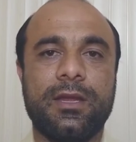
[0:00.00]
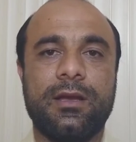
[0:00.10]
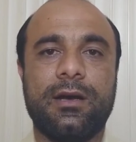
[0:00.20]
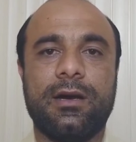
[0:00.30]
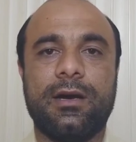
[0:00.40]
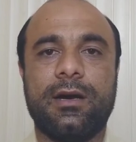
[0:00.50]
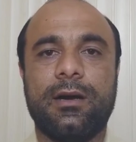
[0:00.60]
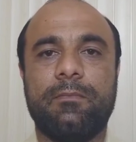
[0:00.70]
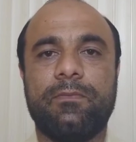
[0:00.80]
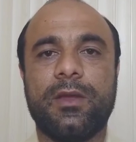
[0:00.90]

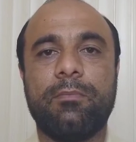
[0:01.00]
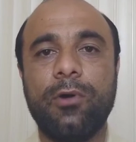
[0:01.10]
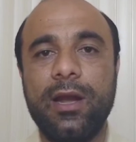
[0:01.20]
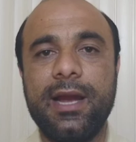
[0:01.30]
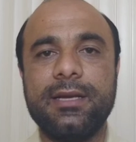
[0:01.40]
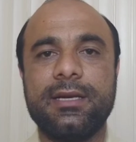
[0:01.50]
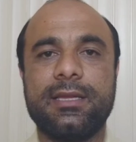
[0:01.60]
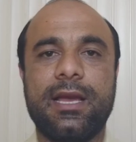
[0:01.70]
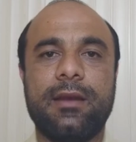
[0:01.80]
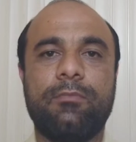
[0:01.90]
Poland.
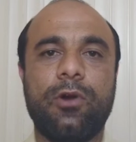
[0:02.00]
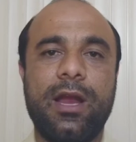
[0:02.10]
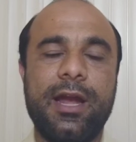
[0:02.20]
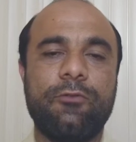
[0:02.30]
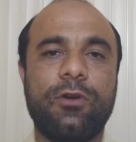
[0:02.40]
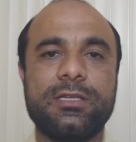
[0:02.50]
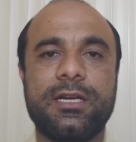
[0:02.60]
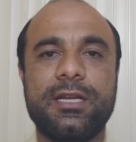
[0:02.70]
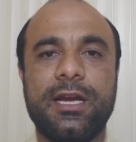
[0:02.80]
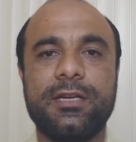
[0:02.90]
Then Poland was
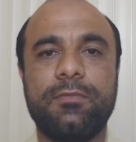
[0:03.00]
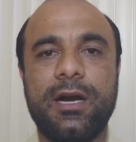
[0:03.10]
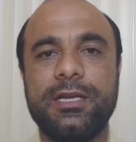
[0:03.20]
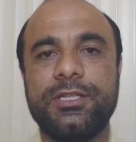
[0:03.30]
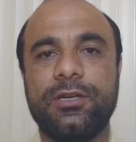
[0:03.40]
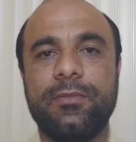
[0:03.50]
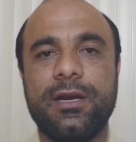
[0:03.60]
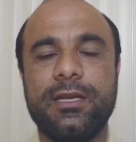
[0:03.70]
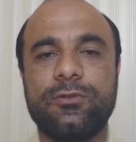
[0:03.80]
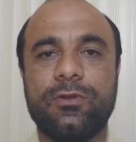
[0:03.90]
attacked by
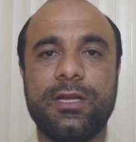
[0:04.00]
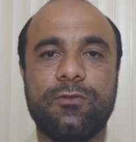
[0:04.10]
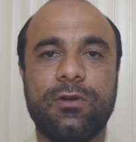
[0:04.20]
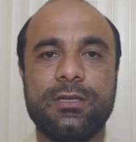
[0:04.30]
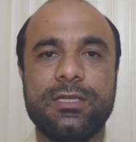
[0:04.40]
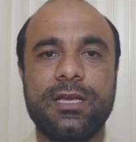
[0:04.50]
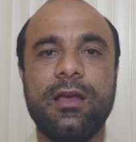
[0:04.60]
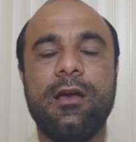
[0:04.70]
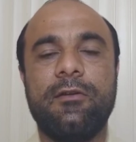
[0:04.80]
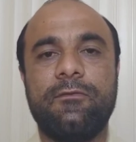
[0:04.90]
Germany, so that was
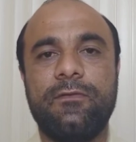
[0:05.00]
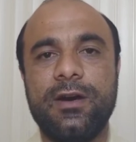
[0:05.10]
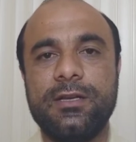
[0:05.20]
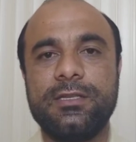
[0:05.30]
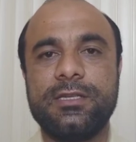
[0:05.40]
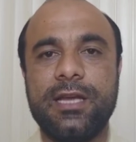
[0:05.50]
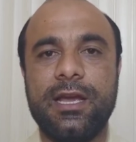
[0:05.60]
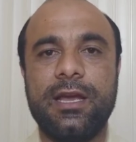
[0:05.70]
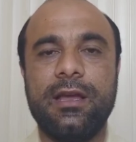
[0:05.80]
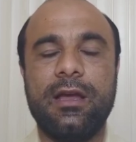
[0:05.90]
the first
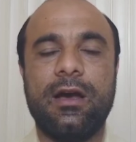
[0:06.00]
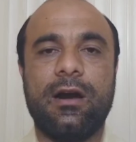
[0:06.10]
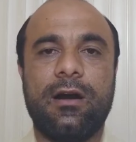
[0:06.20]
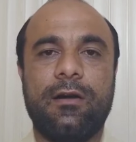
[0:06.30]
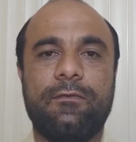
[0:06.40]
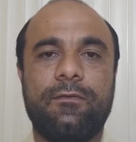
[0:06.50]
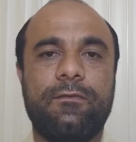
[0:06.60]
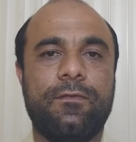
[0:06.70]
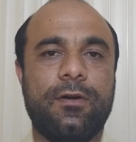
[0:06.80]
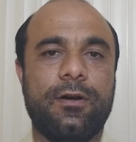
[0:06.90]
day
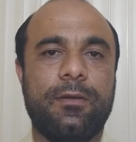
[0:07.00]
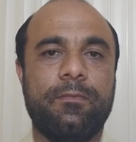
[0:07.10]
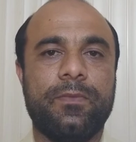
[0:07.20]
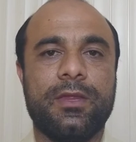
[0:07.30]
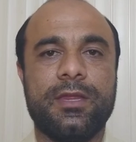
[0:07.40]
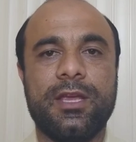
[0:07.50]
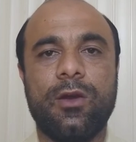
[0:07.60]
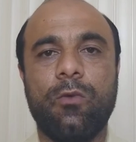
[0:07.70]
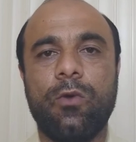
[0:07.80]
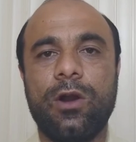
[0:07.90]
of
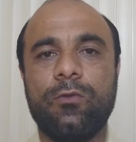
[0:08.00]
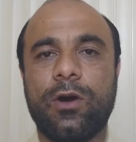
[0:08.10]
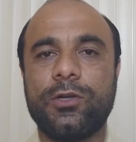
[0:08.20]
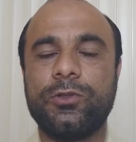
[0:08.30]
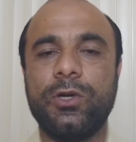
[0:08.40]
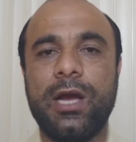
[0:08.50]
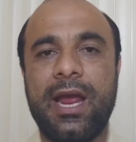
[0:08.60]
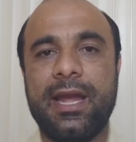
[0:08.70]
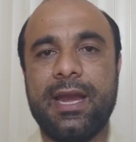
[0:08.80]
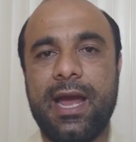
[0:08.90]
the World War II
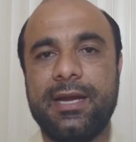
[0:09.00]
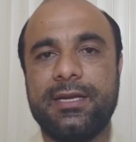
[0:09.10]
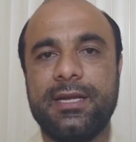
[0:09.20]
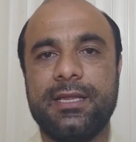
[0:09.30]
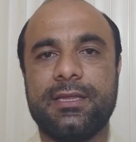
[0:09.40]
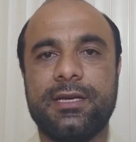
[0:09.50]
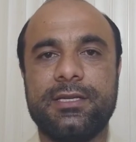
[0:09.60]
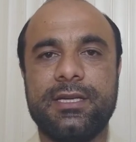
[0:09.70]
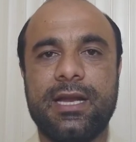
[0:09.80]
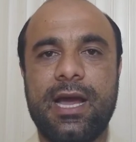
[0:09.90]
in
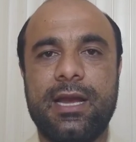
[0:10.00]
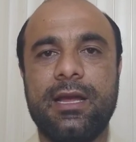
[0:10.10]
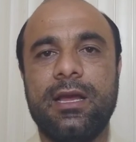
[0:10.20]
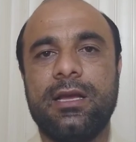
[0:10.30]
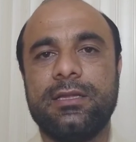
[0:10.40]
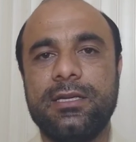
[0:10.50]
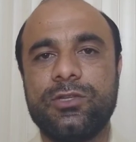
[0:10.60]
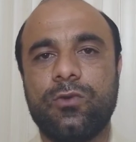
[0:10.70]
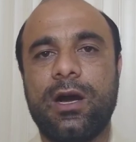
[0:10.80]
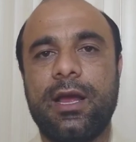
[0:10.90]
1939.
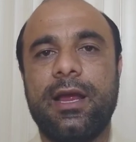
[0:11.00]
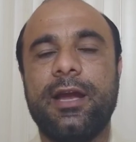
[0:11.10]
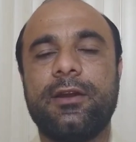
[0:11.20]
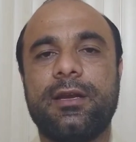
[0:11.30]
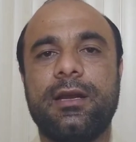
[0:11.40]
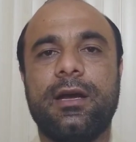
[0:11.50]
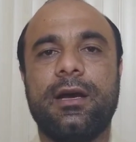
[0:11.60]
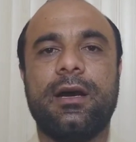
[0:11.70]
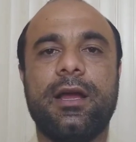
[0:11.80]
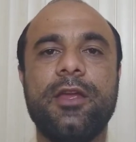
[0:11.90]
That's why it
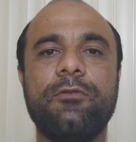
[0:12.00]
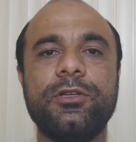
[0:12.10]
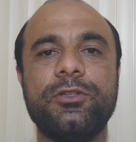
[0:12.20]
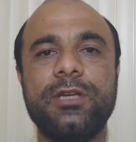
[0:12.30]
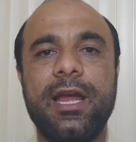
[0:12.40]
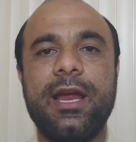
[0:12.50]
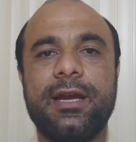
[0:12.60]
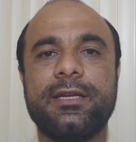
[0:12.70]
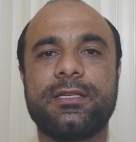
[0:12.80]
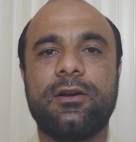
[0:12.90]
even today
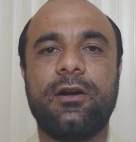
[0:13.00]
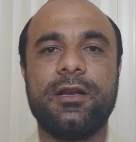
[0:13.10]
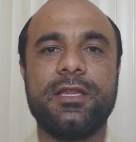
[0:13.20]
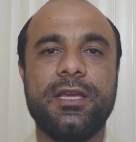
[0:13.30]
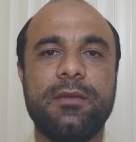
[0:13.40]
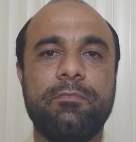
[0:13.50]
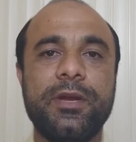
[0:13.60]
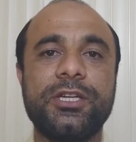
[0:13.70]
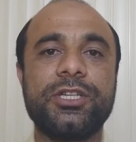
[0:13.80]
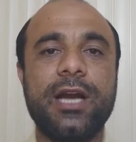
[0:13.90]
it is called the
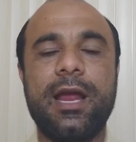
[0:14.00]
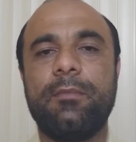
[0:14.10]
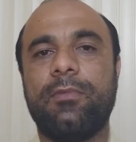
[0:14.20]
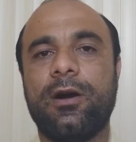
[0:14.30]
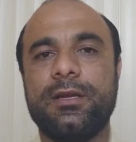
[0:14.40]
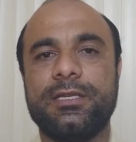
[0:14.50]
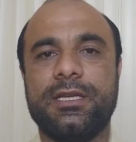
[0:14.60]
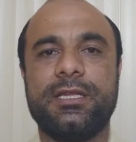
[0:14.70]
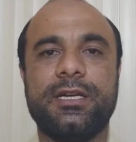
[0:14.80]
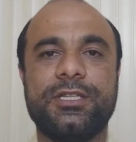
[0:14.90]
betrayal
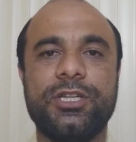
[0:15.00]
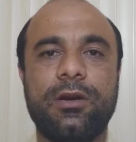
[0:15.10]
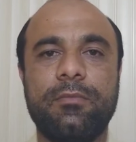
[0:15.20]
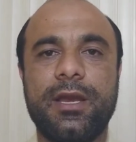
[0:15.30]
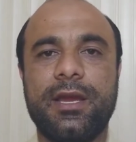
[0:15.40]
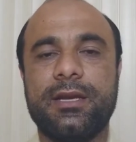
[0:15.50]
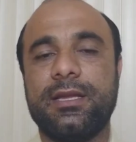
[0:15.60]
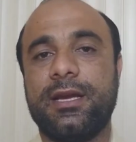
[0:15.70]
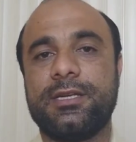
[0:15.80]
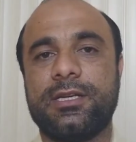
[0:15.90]
policy, that Germany and
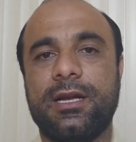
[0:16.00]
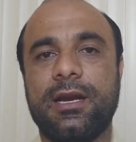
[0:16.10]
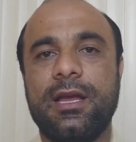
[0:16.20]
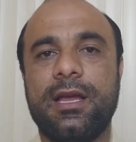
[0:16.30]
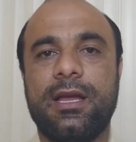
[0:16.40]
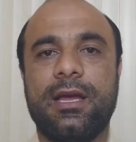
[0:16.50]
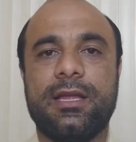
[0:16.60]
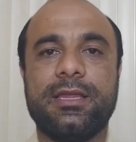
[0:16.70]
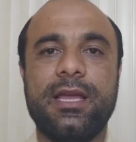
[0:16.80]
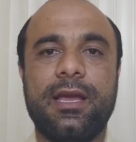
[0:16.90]
the Hitler
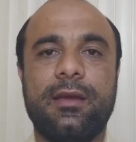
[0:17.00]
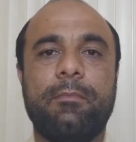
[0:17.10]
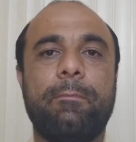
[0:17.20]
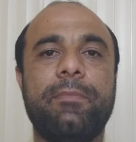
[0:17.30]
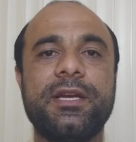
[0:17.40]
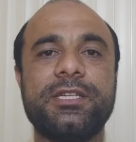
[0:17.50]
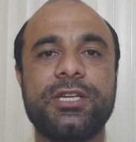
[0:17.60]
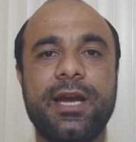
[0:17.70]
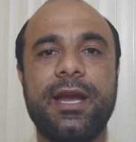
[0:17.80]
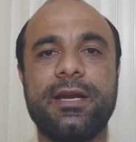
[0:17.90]
they
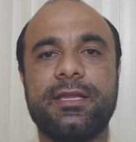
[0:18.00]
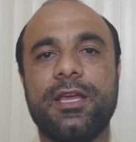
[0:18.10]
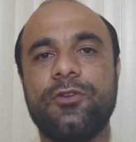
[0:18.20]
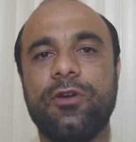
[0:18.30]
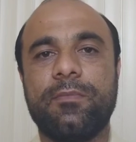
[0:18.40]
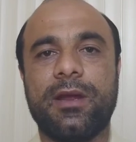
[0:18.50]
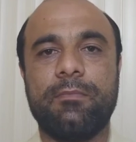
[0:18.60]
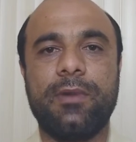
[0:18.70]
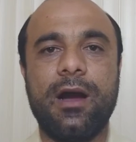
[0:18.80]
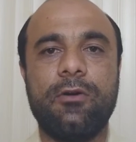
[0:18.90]
betrayed the European
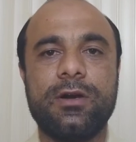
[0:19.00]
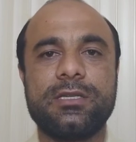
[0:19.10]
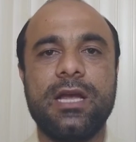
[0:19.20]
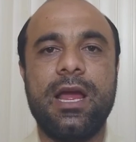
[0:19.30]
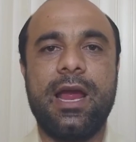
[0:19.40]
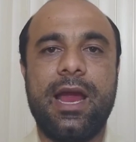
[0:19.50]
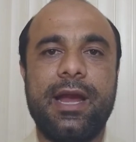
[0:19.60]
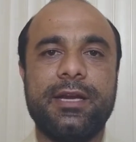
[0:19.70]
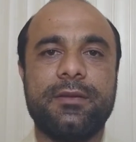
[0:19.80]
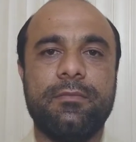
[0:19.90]
powers.
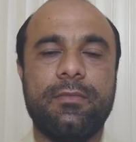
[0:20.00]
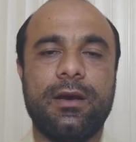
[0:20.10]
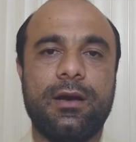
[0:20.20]
And